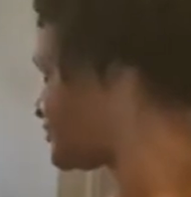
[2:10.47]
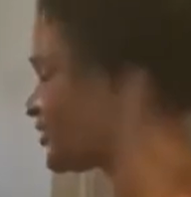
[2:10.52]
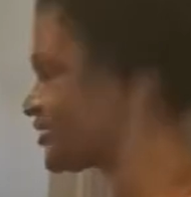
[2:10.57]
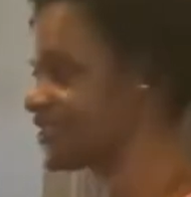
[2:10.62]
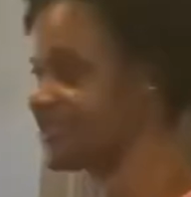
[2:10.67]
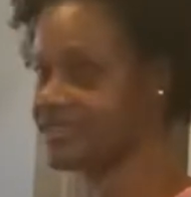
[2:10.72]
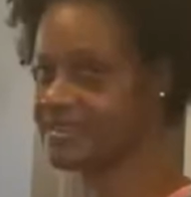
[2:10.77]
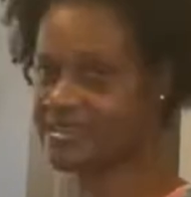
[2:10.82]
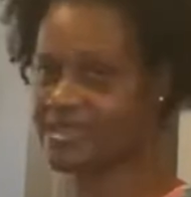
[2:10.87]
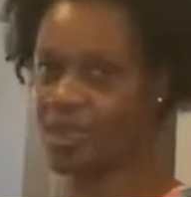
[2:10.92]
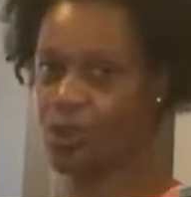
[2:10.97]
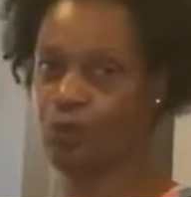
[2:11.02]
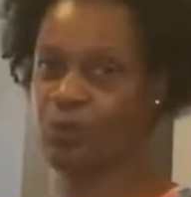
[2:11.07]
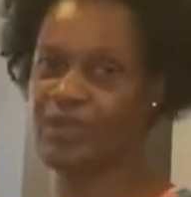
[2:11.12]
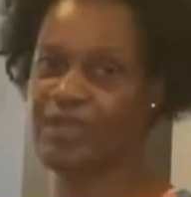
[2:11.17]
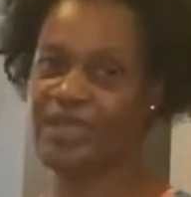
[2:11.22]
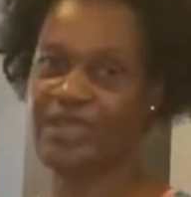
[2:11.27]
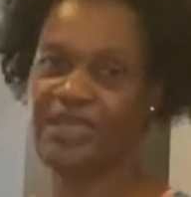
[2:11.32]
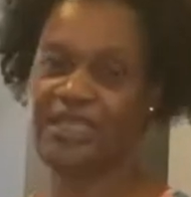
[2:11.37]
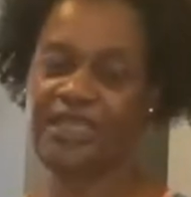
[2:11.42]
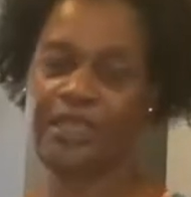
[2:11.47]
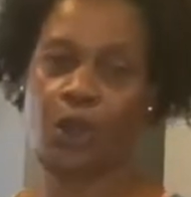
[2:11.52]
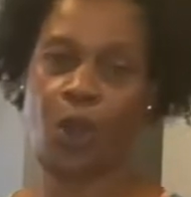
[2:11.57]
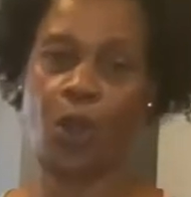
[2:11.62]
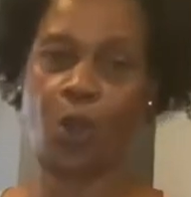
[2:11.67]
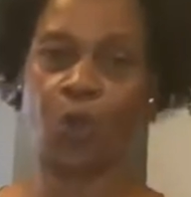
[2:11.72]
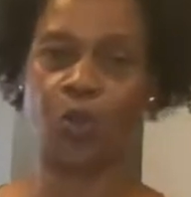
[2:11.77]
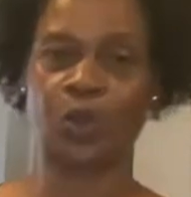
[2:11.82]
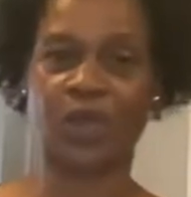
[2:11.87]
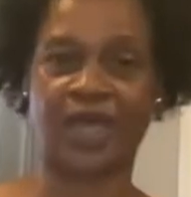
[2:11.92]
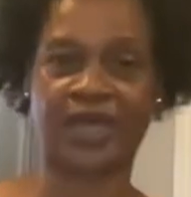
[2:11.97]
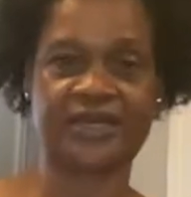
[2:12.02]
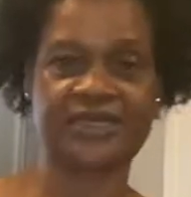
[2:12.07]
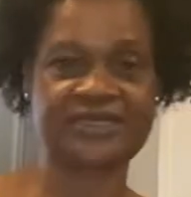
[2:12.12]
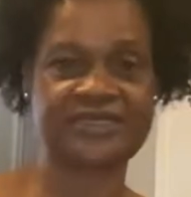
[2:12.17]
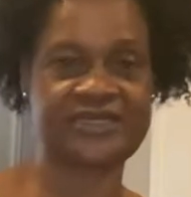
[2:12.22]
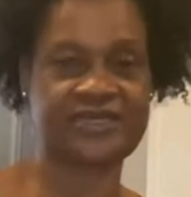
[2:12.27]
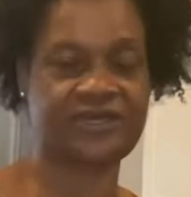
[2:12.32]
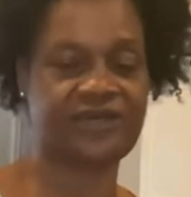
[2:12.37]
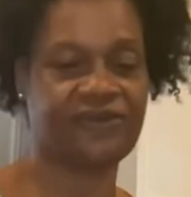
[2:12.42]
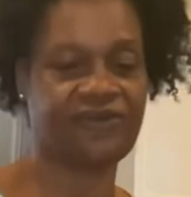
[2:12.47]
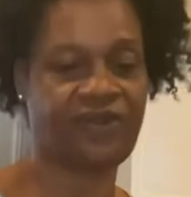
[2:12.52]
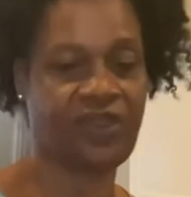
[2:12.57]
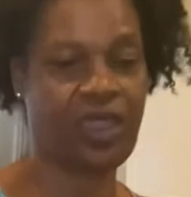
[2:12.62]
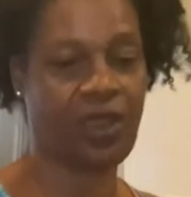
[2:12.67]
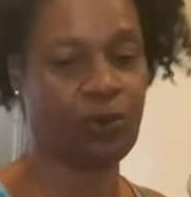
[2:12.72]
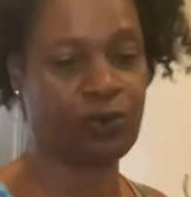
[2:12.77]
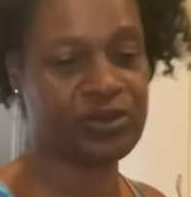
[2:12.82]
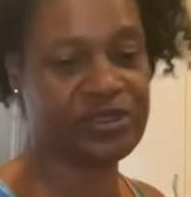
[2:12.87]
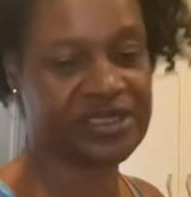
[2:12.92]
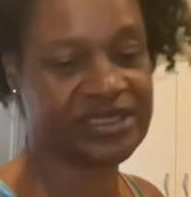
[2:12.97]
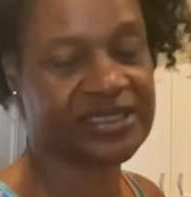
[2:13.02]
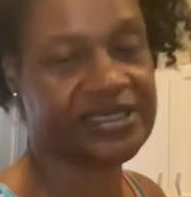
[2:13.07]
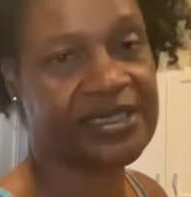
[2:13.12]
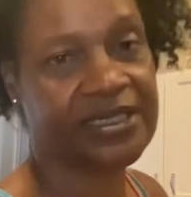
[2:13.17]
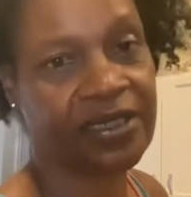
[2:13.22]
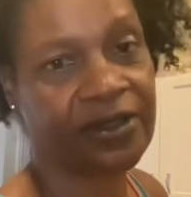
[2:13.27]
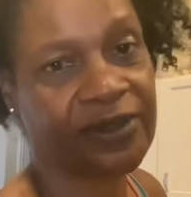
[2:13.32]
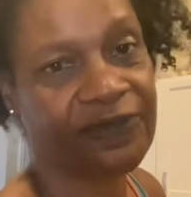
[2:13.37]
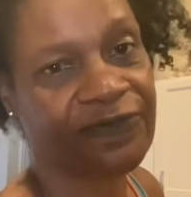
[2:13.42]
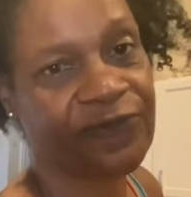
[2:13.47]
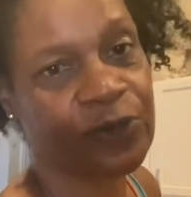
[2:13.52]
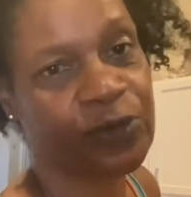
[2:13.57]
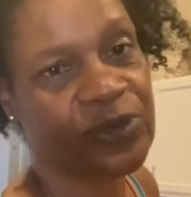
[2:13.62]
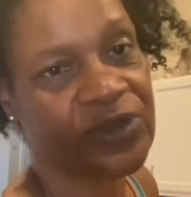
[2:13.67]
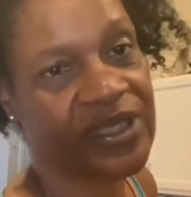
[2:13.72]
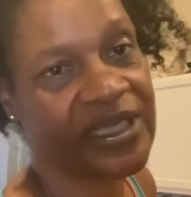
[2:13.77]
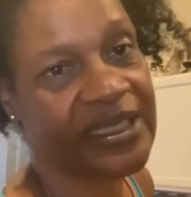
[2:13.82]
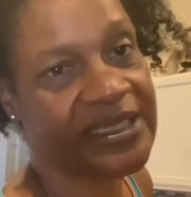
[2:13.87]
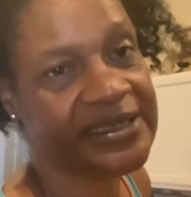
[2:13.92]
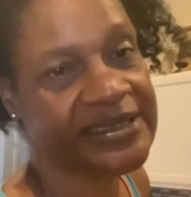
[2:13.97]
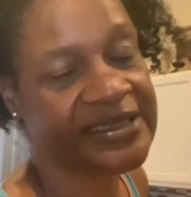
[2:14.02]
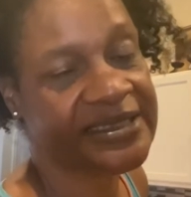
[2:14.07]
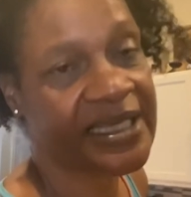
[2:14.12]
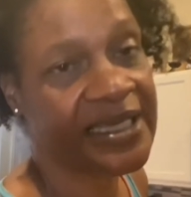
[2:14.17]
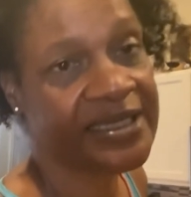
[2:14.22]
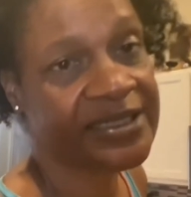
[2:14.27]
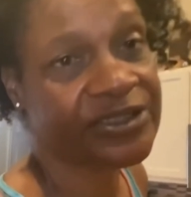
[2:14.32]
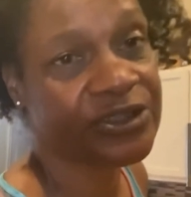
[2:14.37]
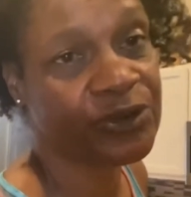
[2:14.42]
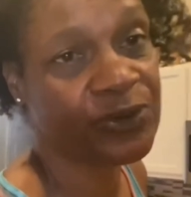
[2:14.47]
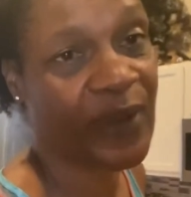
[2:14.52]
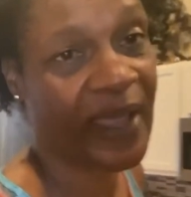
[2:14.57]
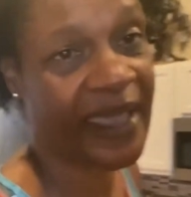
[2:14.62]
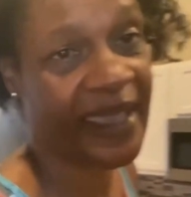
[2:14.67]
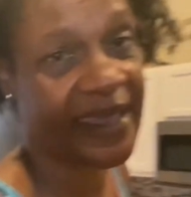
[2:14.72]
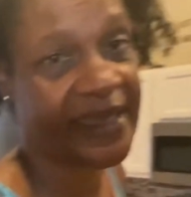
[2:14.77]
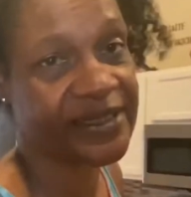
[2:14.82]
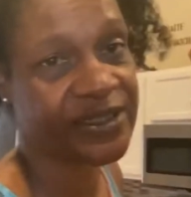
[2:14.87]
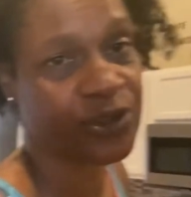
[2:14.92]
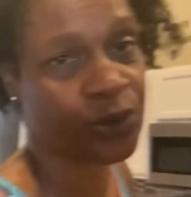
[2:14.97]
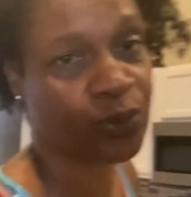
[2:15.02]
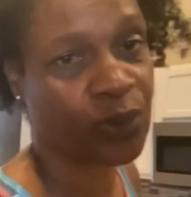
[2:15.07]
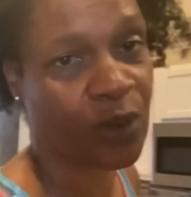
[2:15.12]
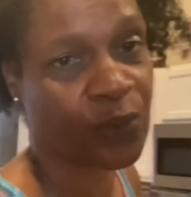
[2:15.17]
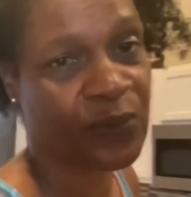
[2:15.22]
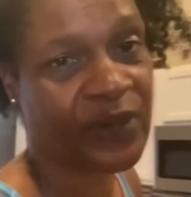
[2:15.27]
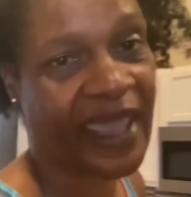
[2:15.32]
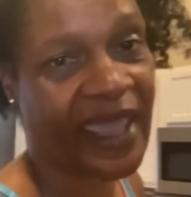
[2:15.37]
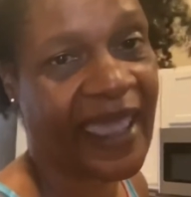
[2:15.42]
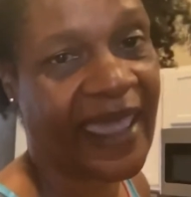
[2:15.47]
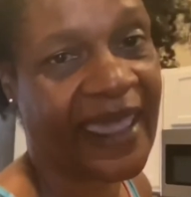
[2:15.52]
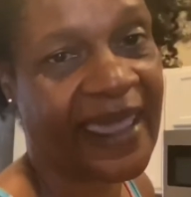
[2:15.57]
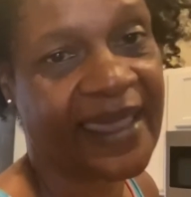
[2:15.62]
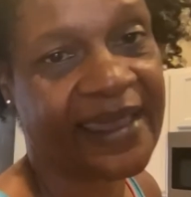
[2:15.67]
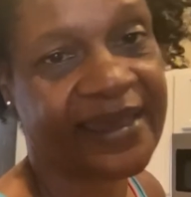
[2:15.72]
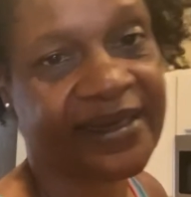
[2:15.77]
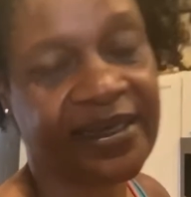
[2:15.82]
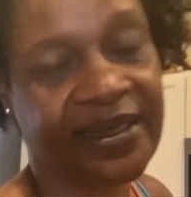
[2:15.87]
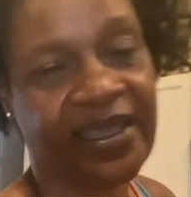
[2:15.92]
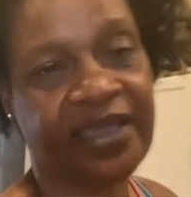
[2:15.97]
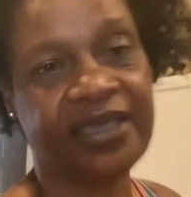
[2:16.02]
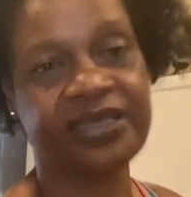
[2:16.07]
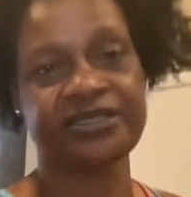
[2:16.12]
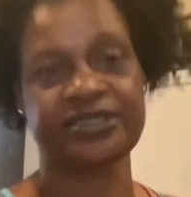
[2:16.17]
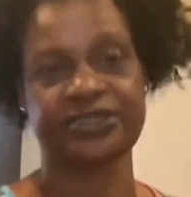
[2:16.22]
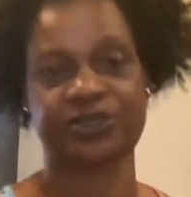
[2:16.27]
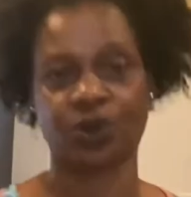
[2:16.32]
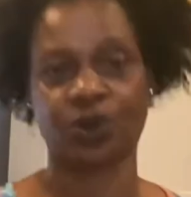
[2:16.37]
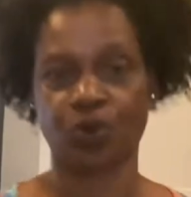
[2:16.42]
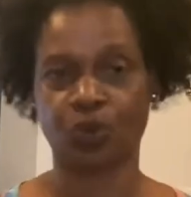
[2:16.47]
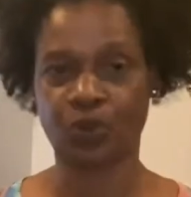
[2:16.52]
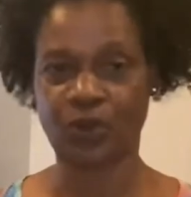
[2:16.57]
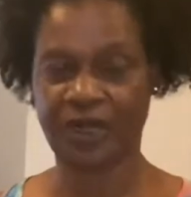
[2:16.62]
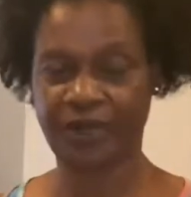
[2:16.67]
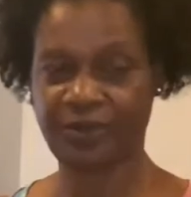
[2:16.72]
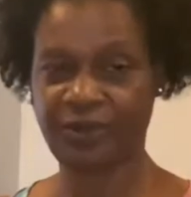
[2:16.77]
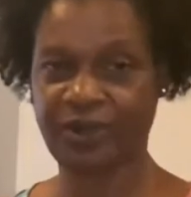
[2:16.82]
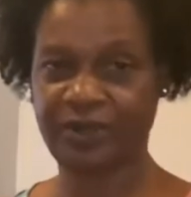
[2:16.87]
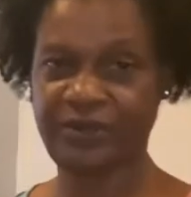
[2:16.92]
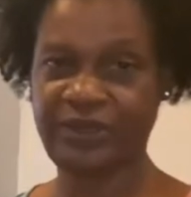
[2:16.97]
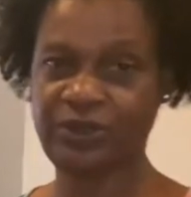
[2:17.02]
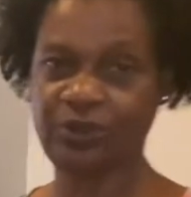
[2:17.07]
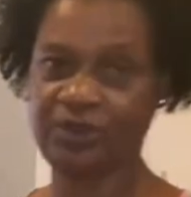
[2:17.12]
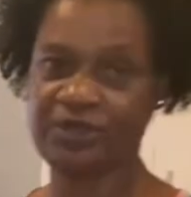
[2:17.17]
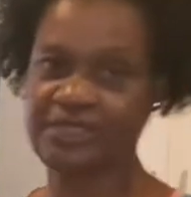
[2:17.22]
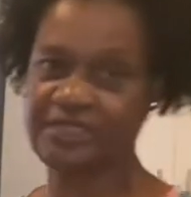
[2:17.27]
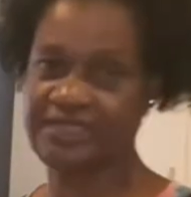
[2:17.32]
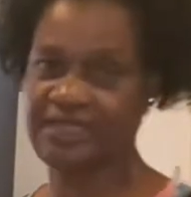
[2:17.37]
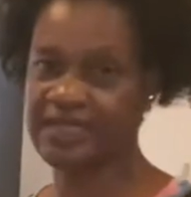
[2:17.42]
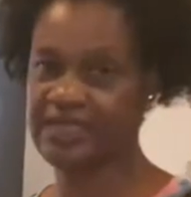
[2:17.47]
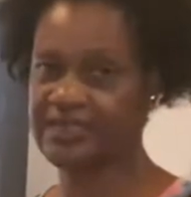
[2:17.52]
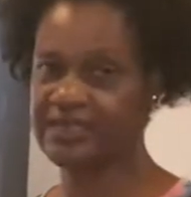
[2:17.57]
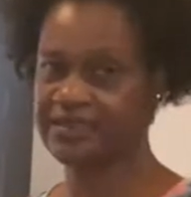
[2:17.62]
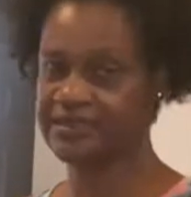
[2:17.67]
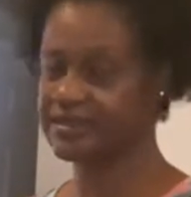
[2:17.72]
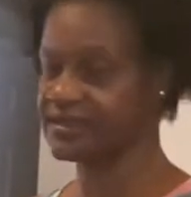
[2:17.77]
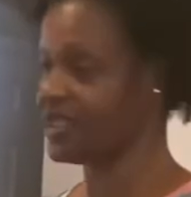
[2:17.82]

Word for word: I just, we didn't need a whole lot of stuff. We just needed a few things to add to what we had. So what I'm going to be doing today is